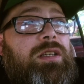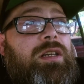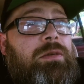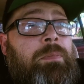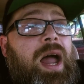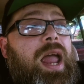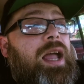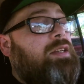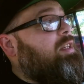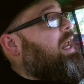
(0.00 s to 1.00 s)
my
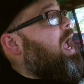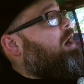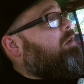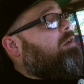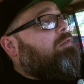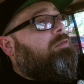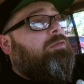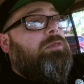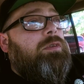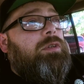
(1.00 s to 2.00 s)
exit out
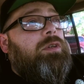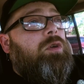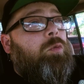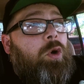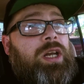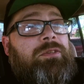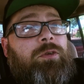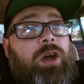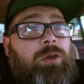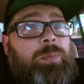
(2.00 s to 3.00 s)
of working
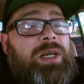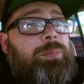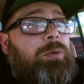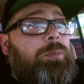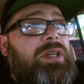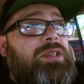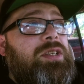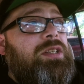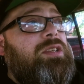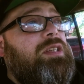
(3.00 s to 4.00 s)
for other people
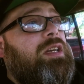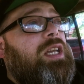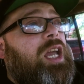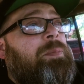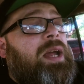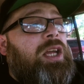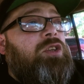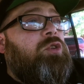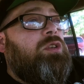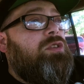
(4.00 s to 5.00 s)
business, and my
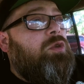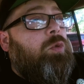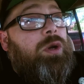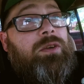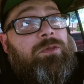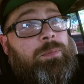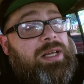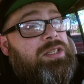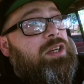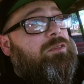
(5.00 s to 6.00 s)
entrance to working for
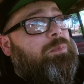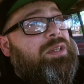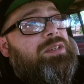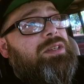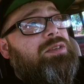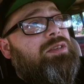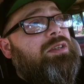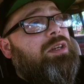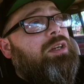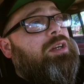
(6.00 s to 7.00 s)
myself business.
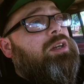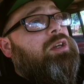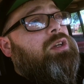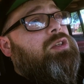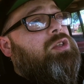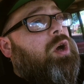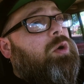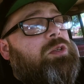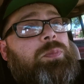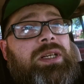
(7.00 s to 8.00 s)
So
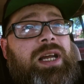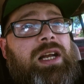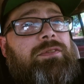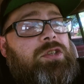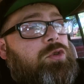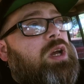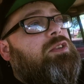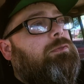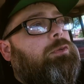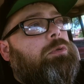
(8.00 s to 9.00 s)
it's been kind of
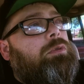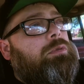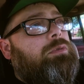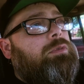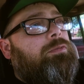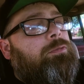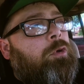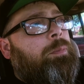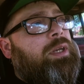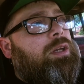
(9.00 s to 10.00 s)
stressful
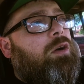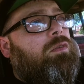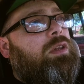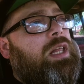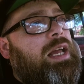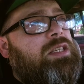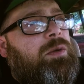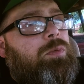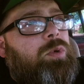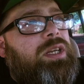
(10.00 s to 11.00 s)
for me over the last
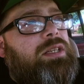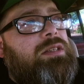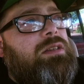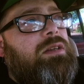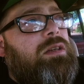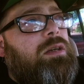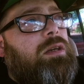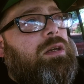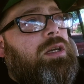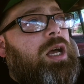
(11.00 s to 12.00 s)
couple weeks,
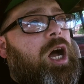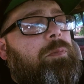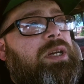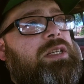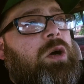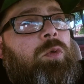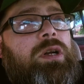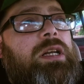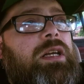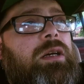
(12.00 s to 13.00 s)
because I
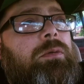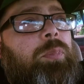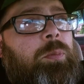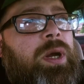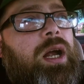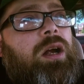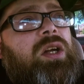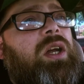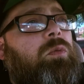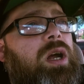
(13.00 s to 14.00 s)
wanted to prepare
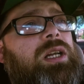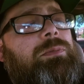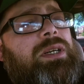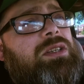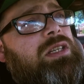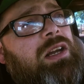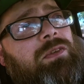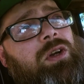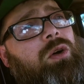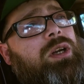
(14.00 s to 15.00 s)
and get ready, because you never
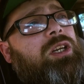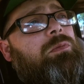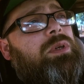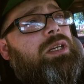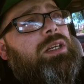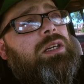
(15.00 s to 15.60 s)
know, it could be,